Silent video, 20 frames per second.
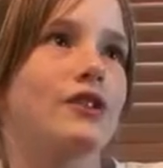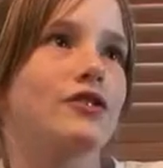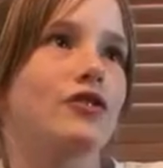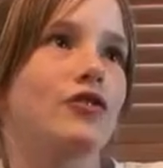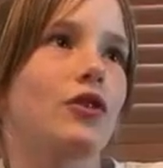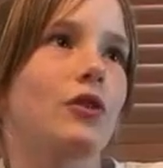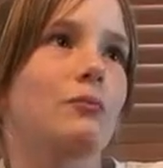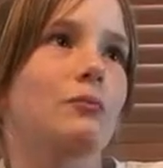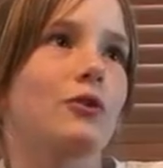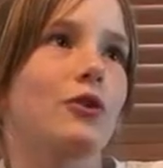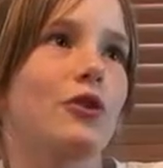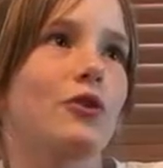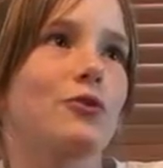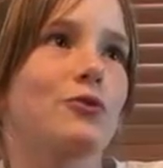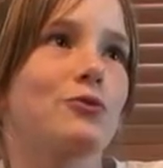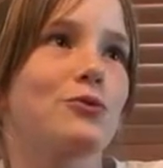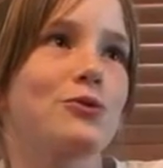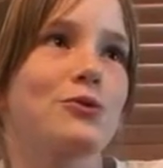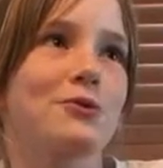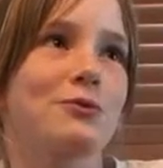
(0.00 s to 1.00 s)
ice
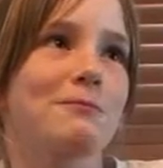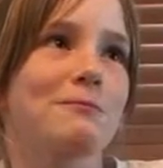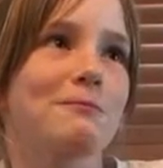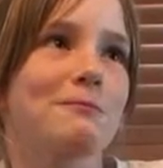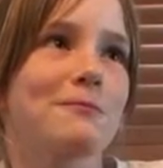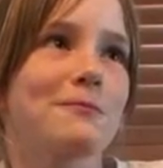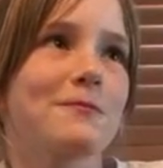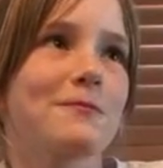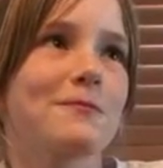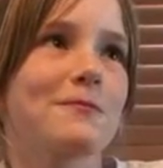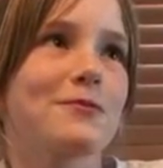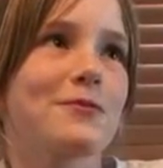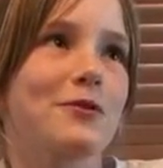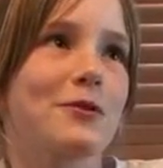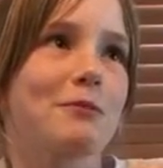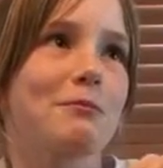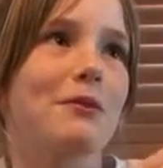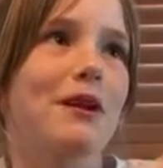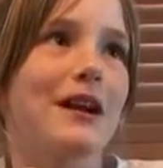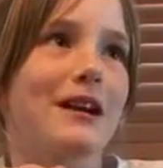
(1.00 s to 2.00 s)
cream
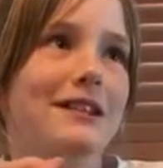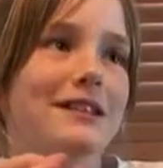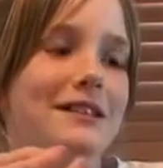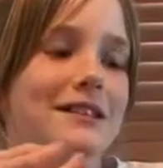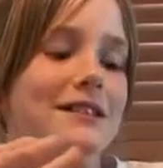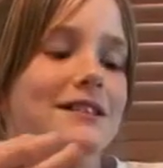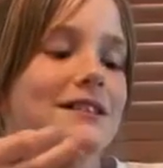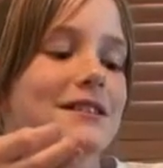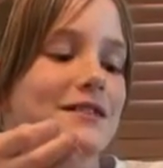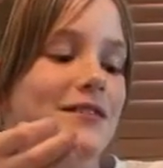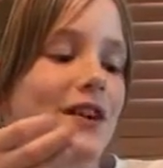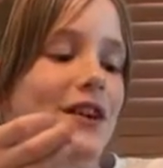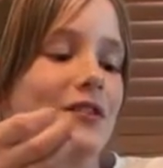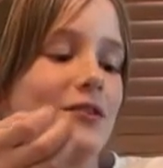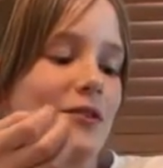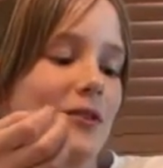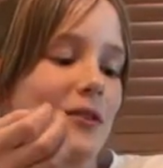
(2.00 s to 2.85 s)
or prices.